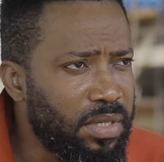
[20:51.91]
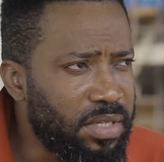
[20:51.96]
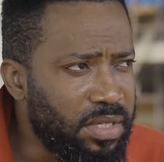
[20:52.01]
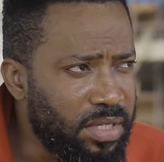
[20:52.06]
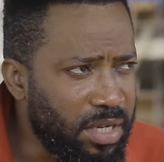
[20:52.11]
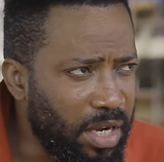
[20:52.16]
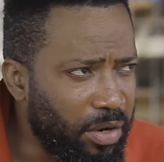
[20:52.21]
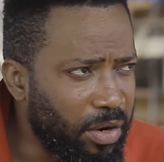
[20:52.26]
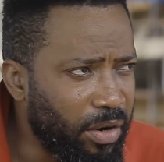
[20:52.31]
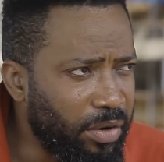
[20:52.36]

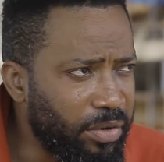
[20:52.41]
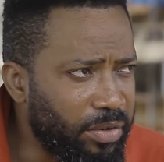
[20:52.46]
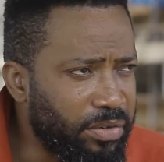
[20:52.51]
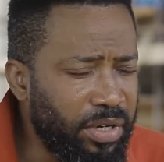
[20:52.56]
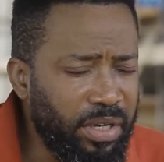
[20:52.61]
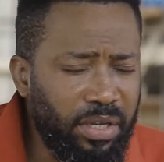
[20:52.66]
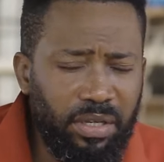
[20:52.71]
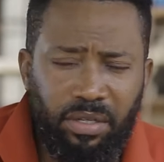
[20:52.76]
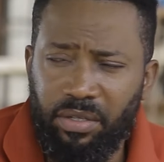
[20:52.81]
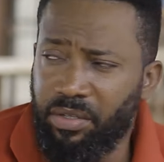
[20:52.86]

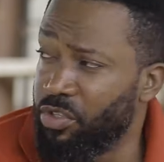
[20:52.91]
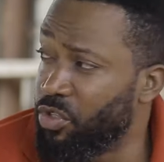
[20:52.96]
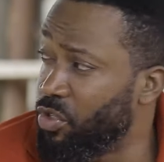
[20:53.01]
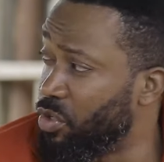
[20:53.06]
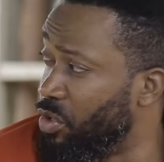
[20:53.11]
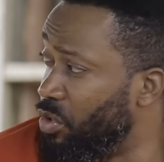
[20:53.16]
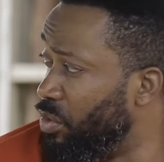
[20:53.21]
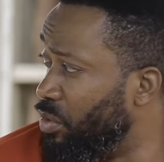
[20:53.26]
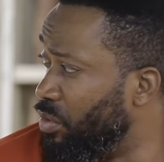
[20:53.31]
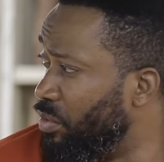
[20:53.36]
secondary
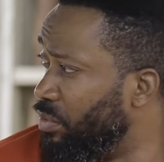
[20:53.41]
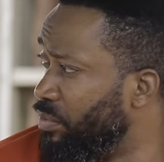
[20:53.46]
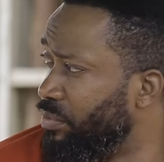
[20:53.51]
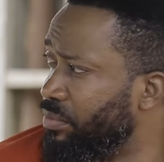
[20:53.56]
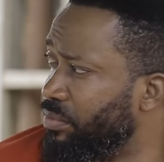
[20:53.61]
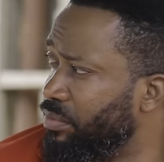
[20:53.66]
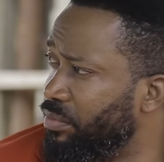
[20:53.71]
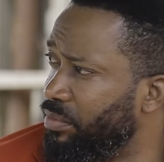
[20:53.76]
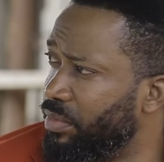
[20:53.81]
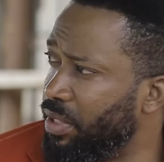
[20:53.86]
school
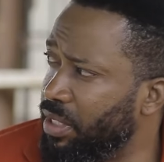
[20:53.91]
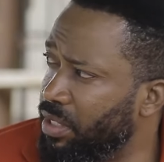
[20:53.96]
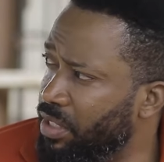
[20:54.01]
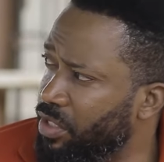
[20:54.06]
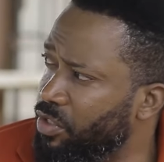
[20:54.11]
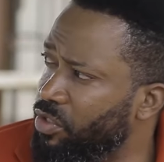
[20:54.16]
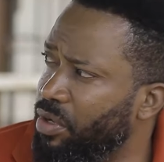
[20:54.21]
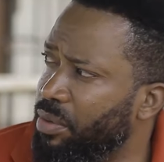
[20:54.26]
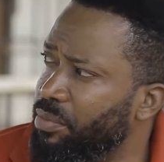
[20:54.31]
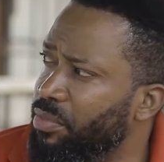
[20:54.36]
in
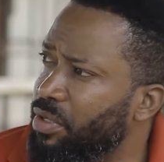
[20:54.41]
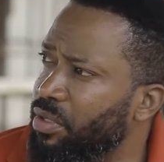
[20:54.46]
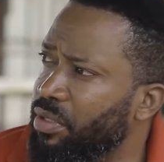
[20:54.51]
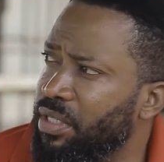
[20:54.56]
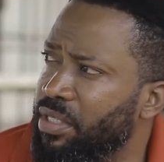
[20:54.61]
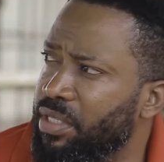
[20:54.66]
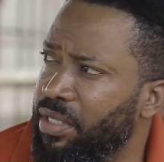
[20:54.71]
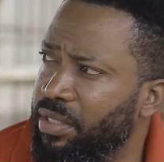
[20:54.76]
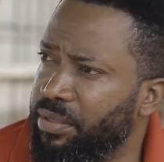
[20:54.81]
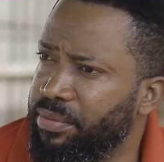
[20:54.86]
this
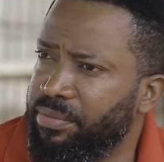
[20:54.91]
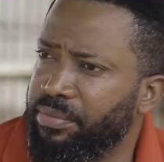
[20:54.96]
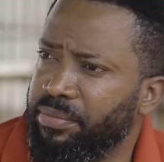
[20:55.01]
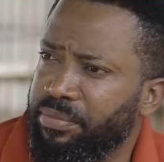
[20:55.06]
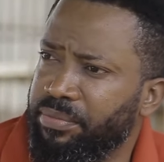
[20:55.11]
community.